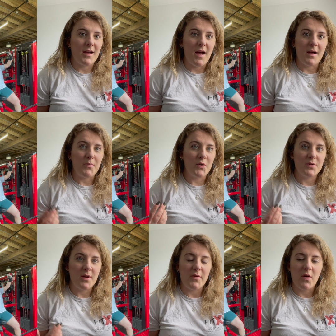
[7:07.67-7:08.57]
I
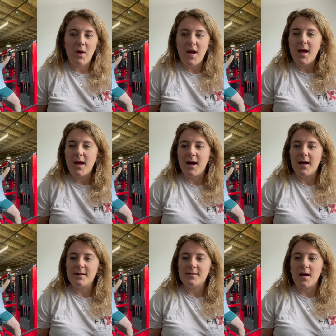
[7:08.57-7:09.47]
pushed heavier weight, and